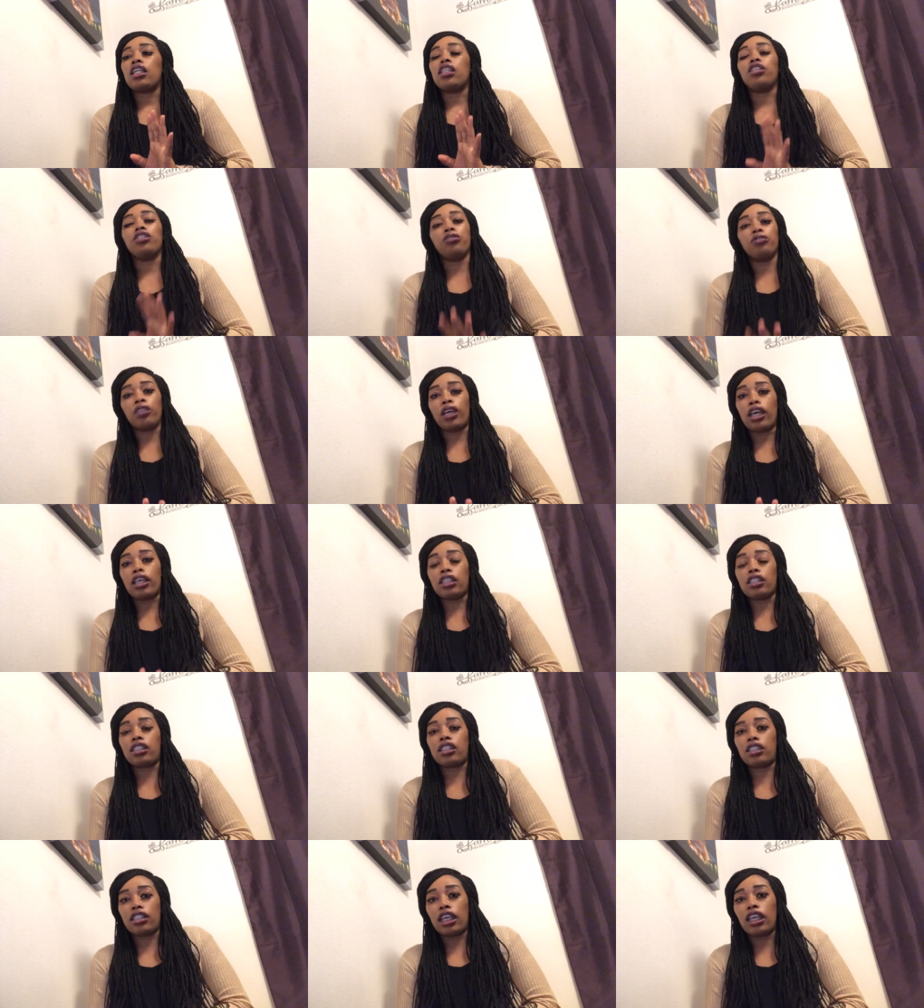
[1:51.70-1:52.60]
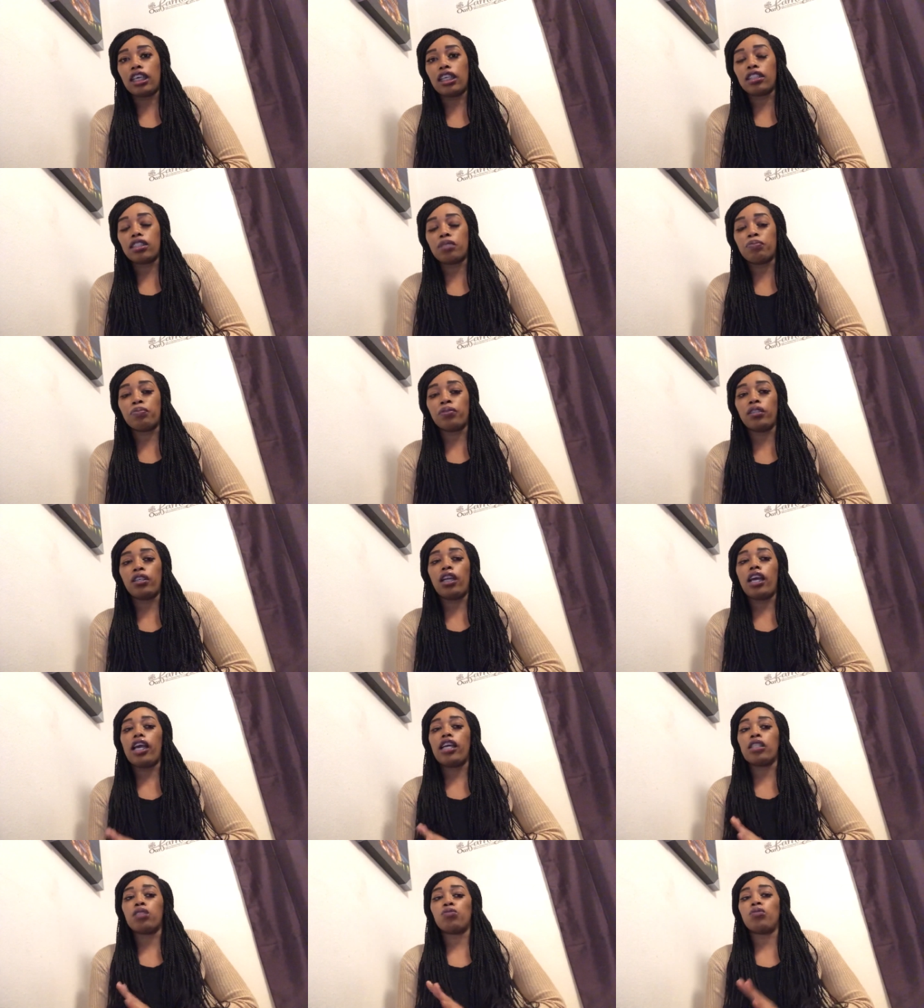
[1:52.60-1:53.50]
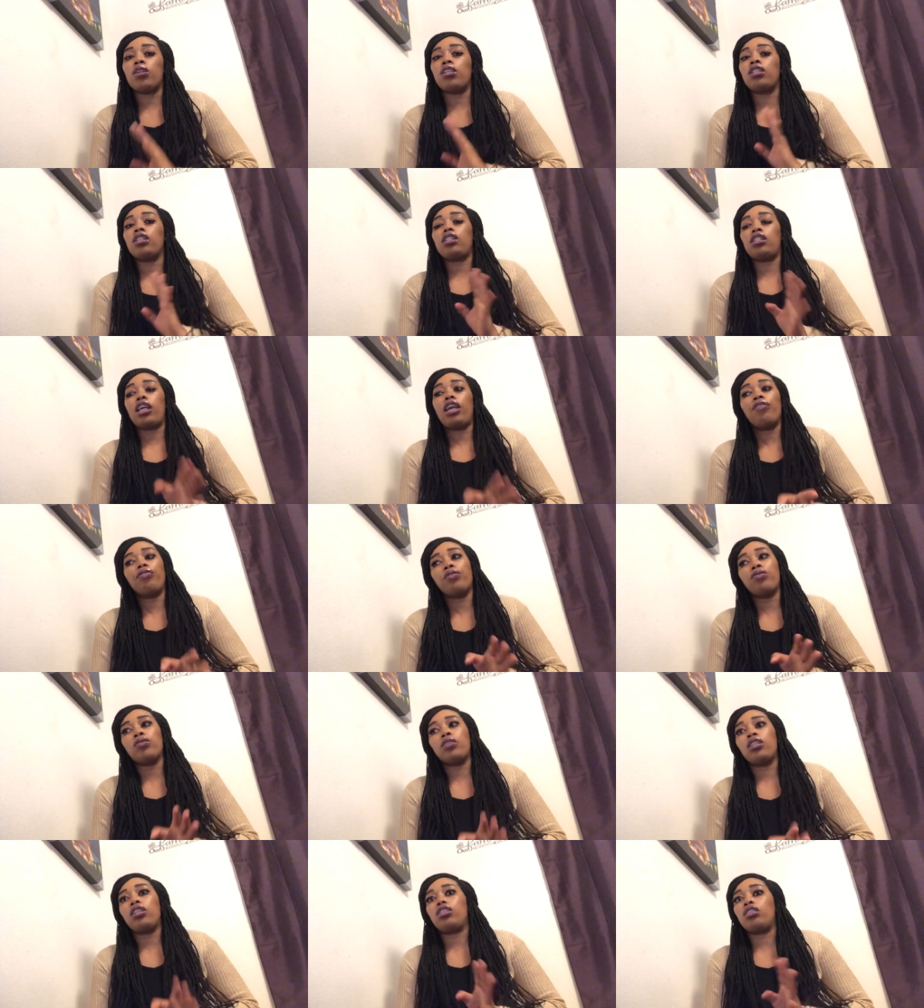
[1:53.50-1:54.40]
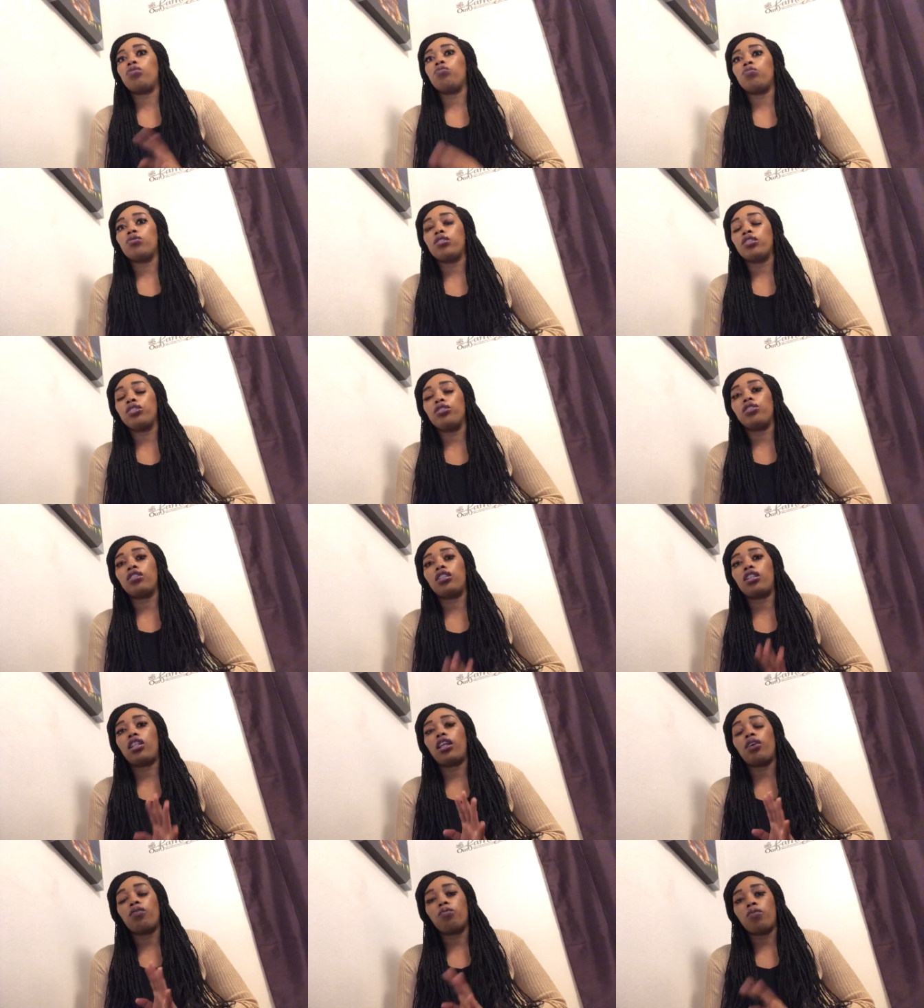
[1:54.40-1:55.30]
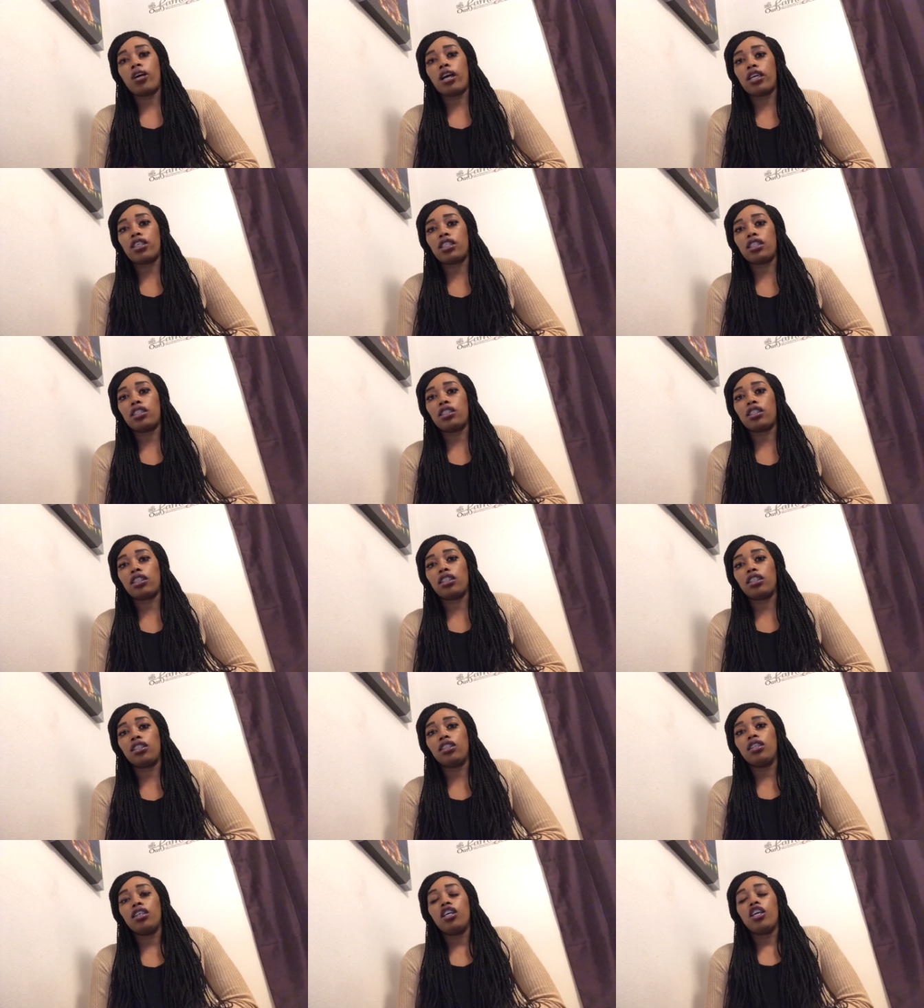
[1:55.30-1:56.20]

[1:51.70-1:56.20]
United States, but as well as everyone in the world that watches it.